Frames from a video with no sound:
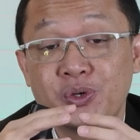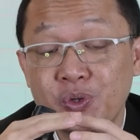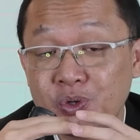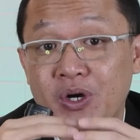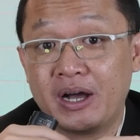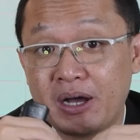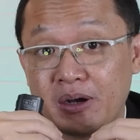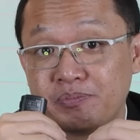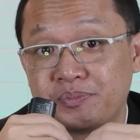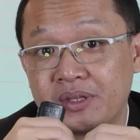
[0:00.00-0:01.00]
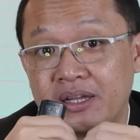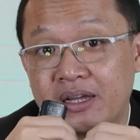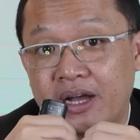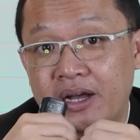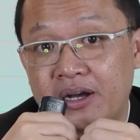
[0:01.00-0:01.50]

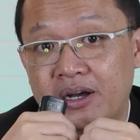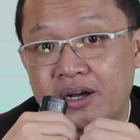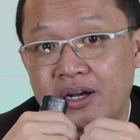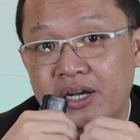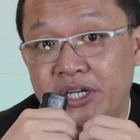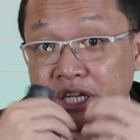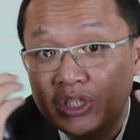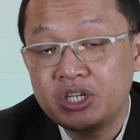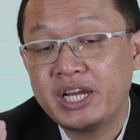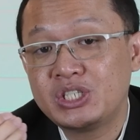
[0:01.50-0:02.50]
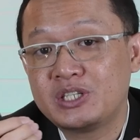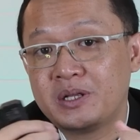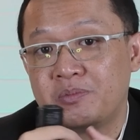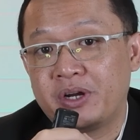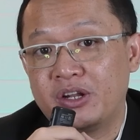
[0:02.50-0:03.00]
an
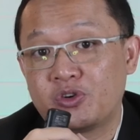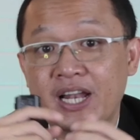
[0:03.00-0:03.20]
international brand,